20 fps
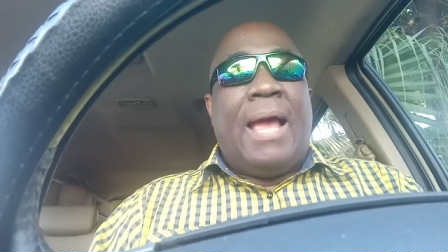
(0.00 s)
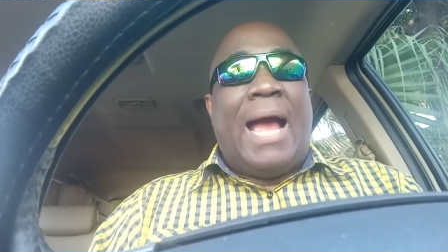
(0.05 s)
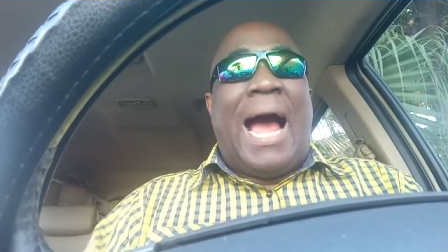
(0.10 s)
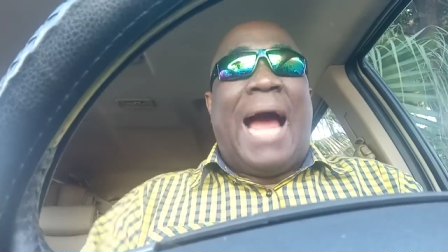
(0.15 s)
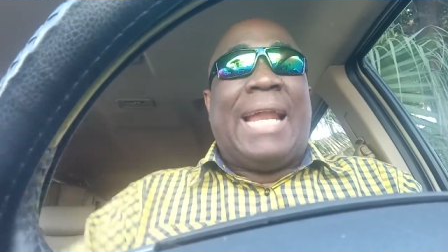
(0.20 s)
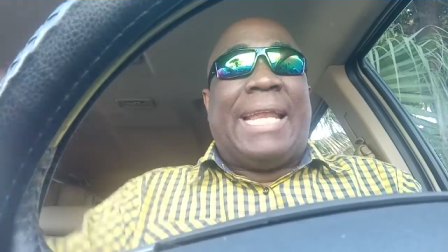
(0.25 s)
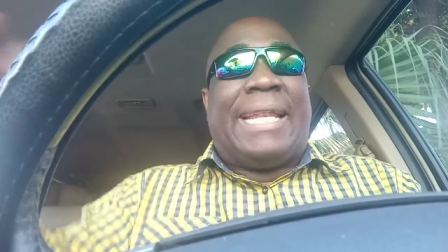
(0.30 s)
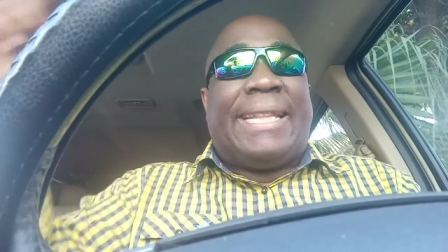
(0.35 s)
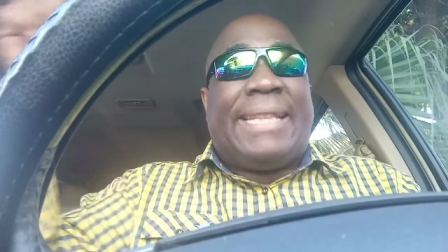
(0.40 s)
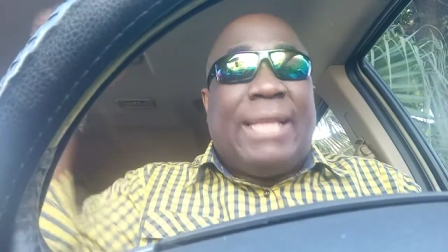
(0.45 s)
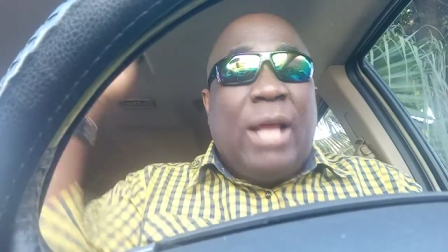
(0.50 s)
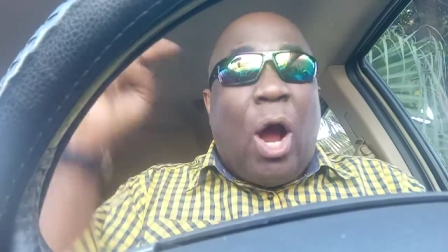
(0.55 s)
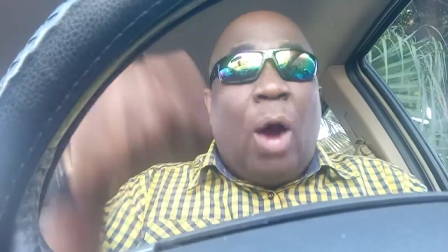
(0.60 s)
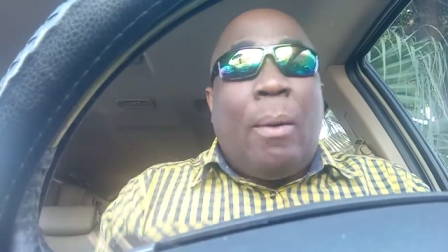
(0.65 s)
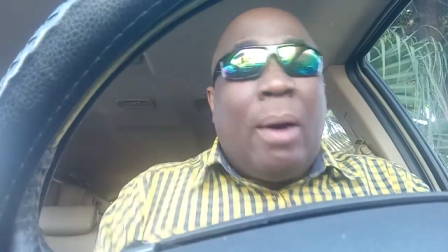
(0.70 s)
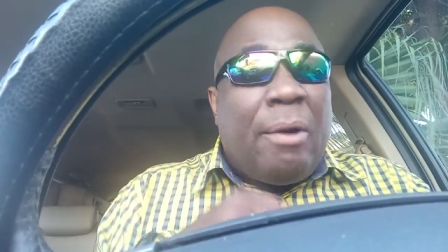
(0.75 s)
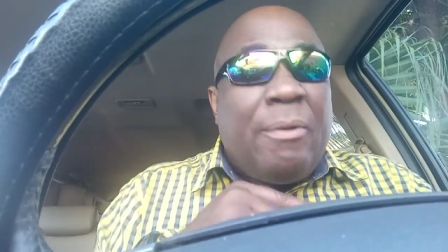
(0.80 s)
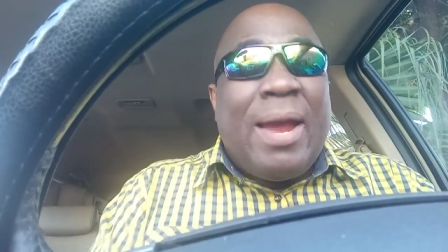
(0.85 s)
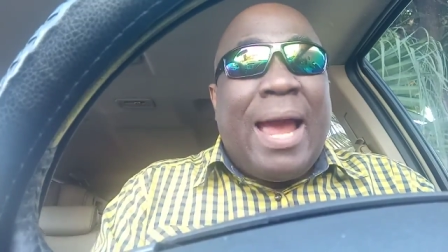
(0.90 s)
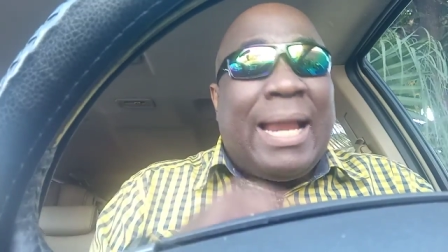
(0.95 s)
And
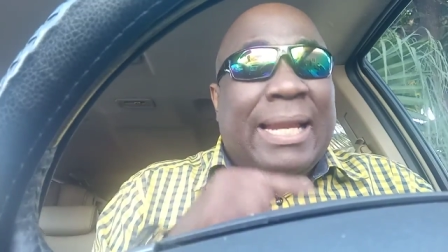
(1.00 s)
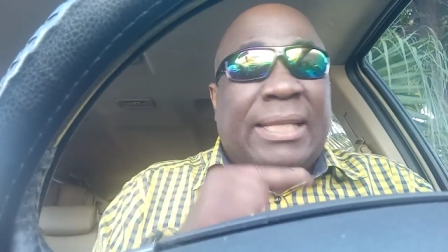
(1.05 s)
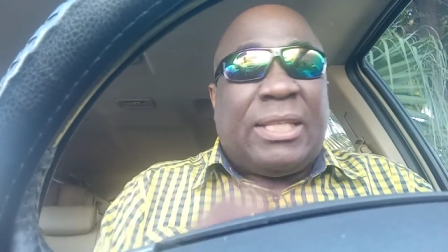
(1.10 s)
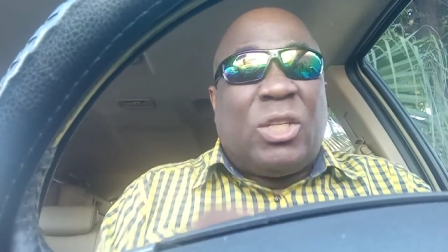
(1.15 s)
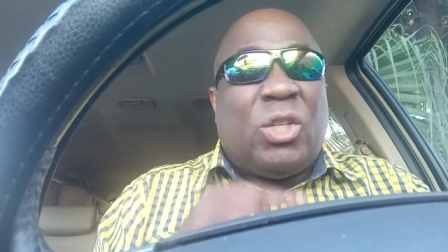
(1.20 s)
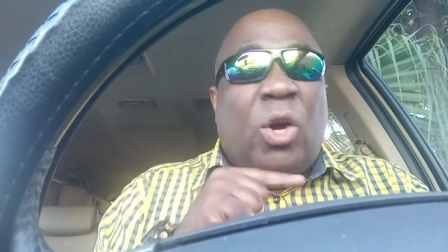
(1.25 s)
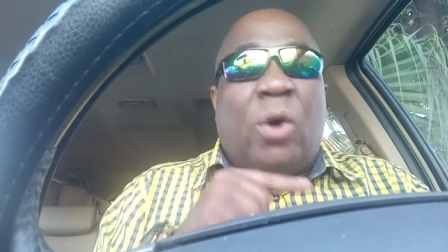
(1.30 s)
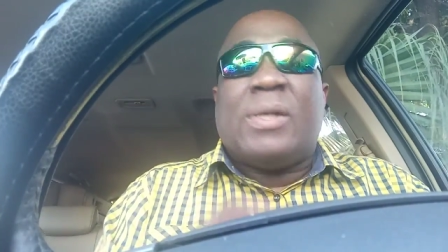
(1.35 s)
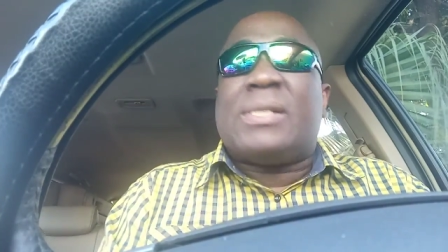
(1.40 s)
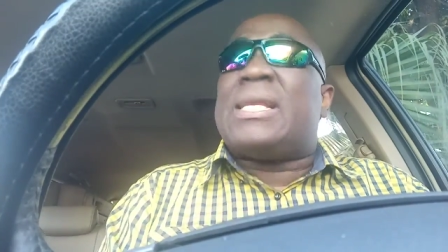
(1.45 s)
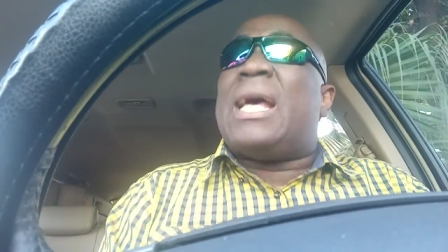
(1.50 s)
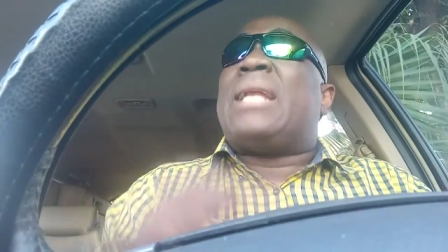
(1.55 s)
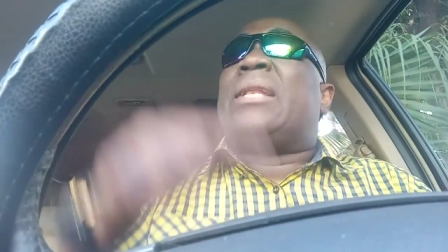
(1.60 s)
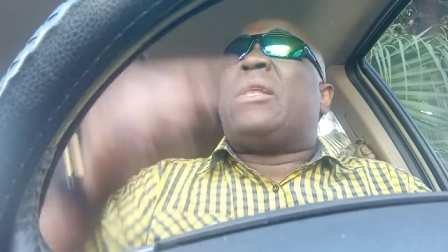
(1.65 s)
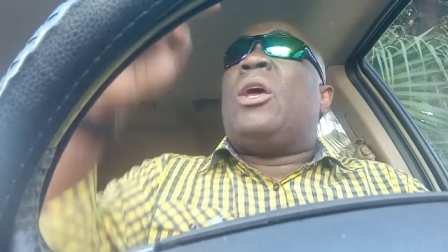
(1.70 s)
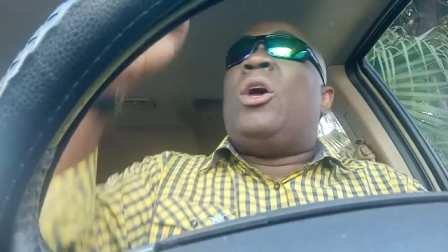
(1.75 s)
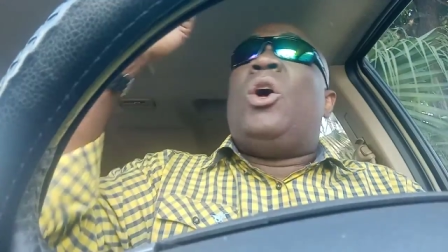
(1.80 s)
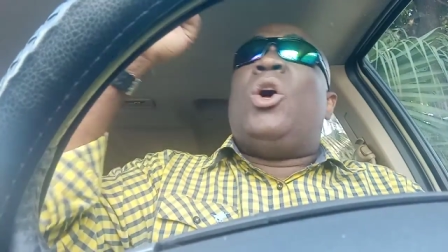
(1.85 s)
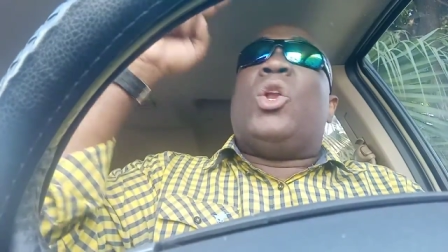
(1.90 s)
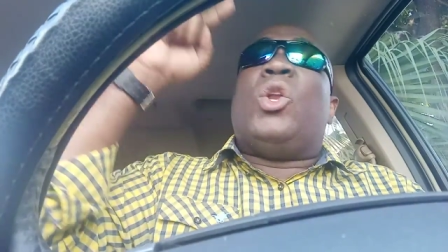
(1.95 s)
our reality now is that
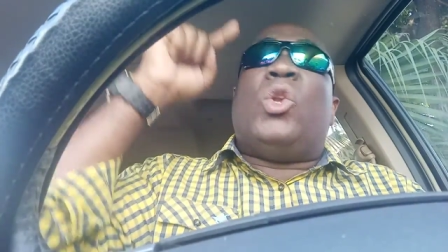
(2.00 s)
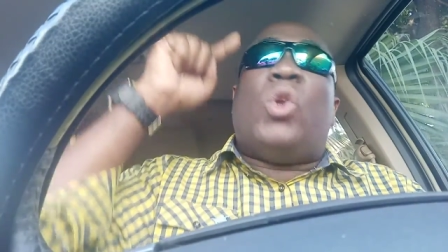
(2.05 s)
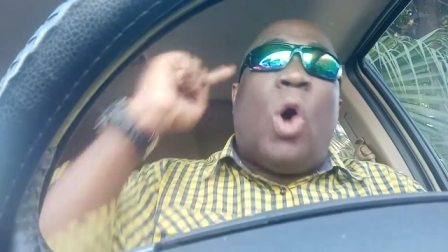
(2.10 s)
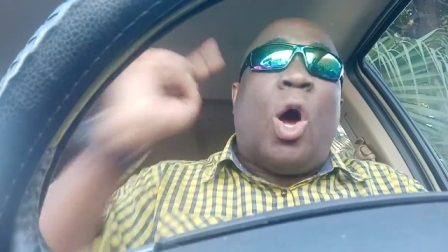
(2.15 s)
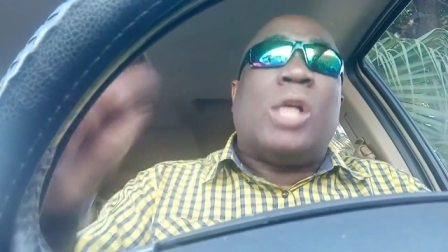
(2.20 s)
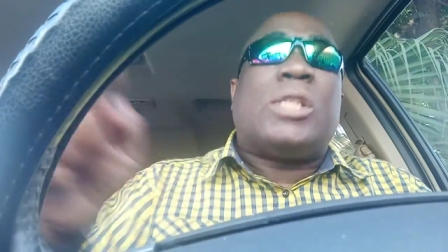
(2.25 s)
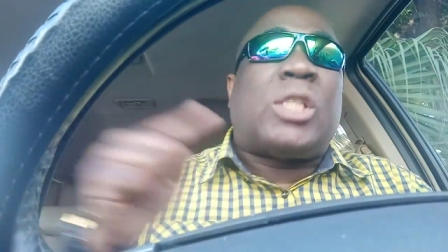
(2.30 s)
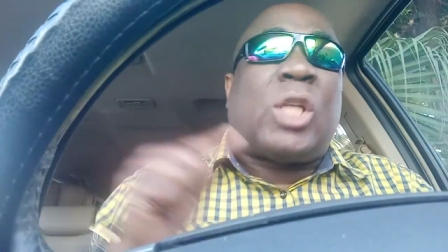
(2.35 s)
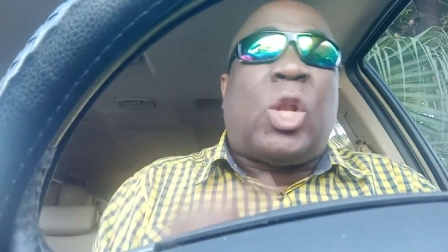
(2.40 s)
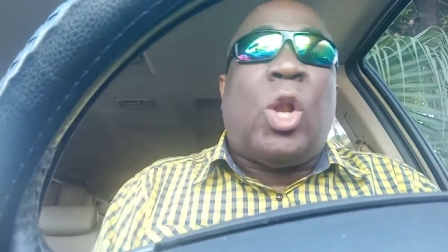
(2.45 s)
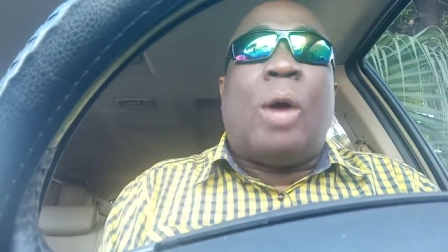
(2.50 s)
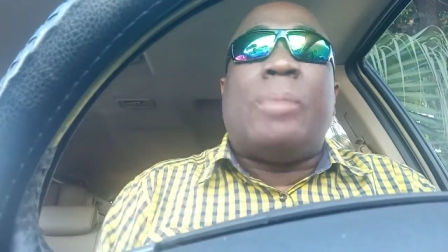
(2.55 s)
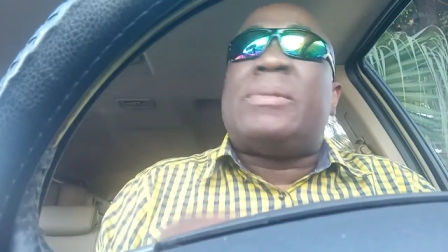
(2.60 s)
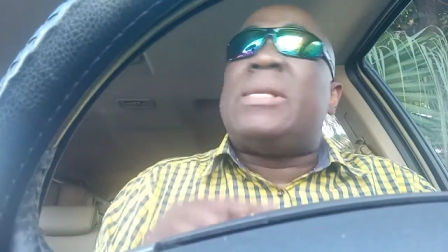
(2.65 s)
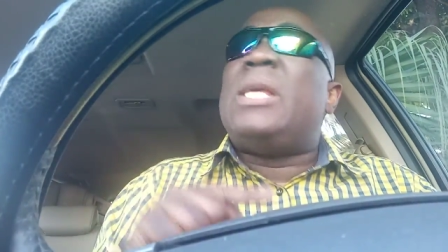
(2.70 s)
those clubs